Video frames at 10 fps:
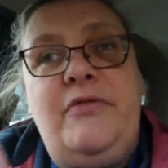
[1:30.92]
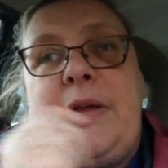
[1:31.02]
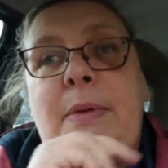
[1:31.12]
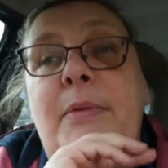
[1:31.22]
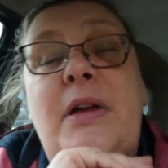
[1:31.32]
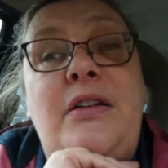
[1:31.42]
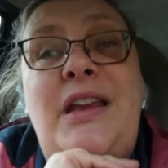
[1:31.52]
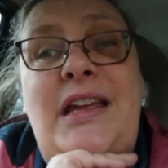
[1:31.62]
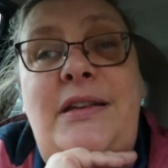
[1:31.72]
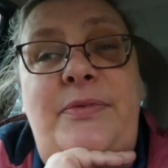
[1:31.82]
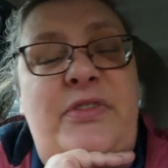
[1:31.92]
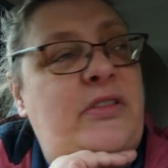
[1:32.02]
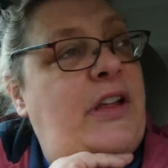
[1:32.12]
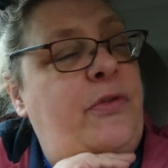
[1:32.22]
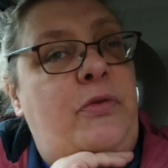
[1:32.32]
wrap-up. I only had
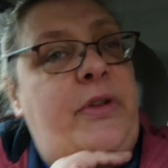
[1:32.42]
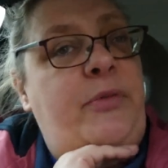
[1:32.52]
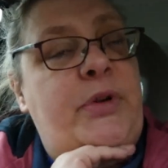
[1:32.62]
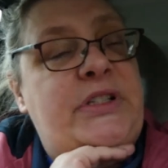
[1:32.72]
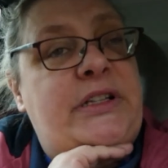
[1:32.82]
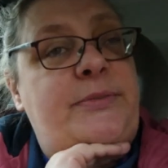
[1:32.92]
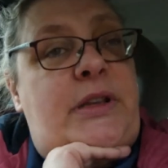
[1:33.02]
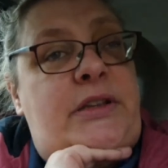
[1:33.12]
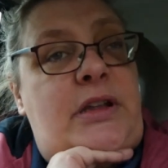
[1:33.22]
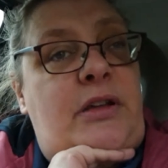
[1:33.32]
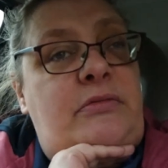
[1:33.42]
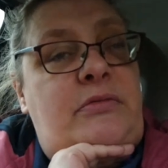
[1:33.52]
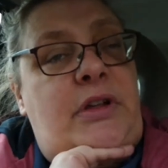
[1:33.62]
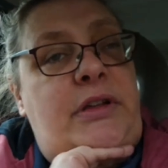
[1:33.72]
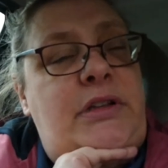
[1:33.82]
something like 4 or 5 books last month, so
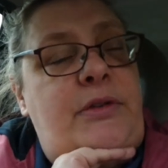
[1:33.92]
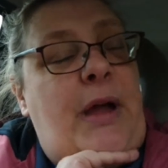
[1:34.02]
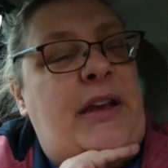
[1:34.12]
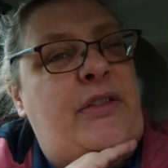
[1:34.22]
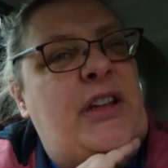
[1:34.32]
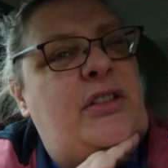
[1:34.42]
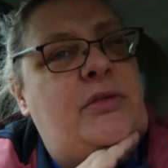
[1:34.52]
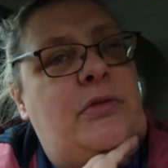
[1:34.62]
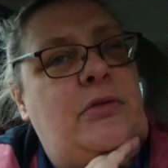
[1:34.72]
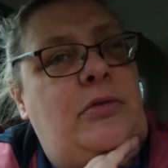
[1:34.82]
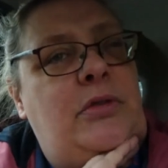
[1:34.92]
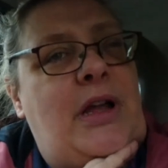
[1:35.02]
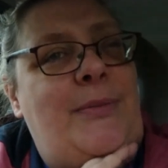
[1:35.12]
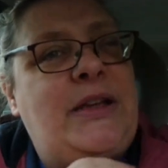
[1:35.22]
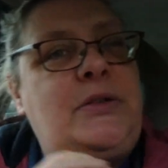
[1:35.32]
I don't think I'll do a haul.
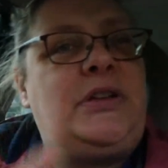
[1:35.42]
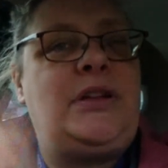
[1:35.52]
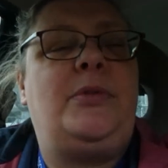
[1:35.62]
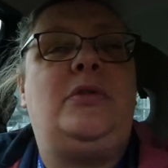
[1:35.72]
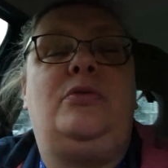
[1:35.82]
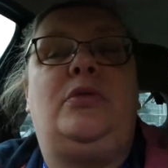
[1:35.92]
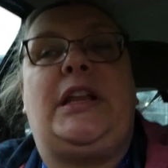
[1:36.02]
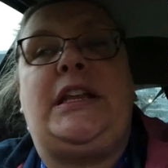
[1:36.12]
I might do a double haul